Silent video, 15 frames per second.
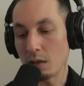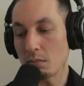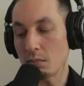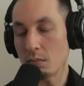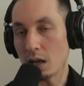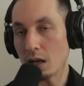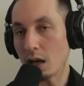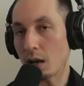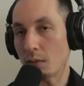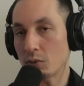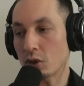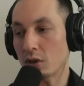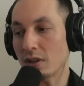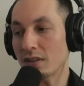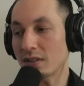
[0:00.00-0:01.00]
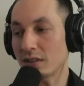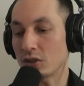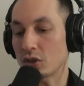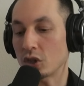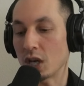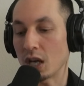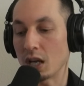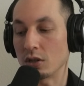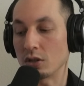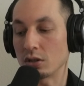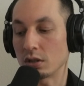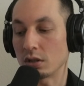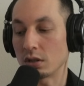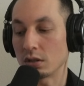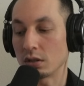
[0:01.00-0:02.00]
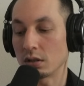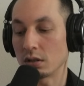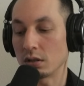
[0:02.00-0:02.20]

may, may, I'm sure this has changed.